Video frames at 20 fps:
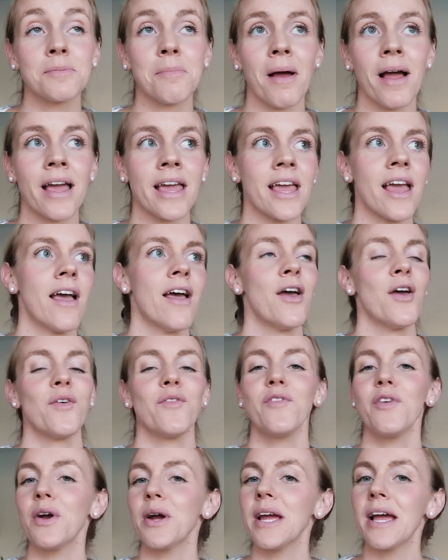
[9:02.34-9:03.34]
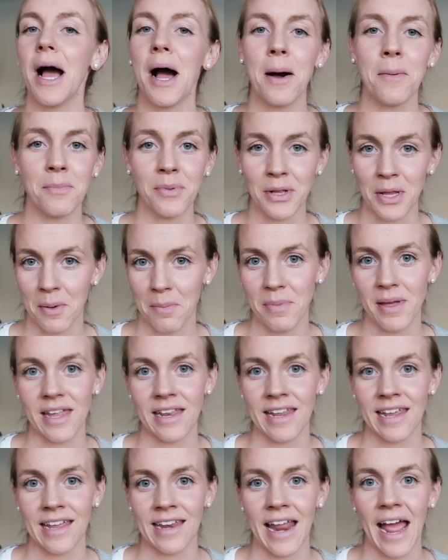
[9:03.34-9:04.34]
my very humble
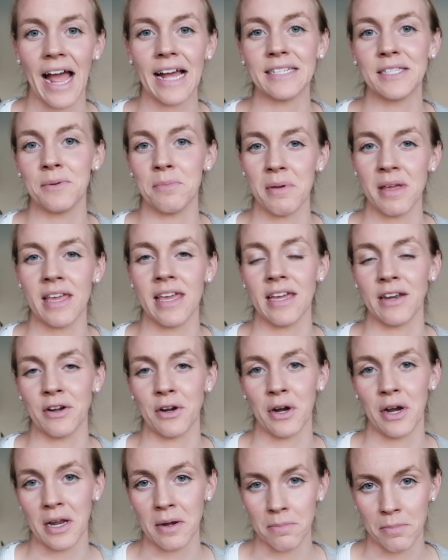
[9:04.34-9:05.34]
opinion as a beginner in